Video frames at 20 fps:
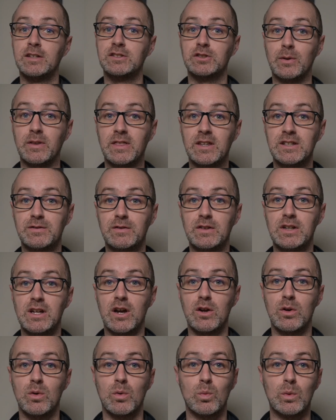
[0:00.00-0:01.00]
So in this
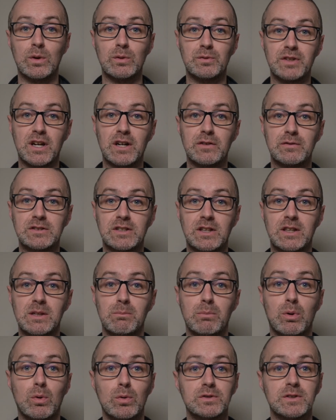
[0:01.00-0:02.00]
video, we'll delve into the
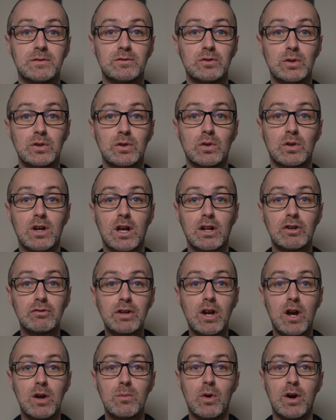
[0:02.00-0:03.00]
importance of doing your
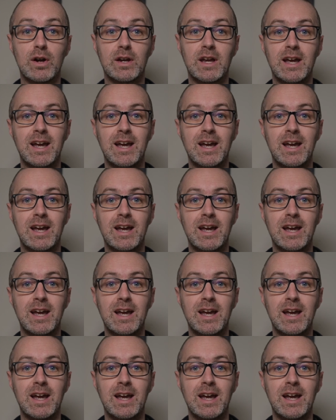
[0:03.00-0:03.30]
culinary homework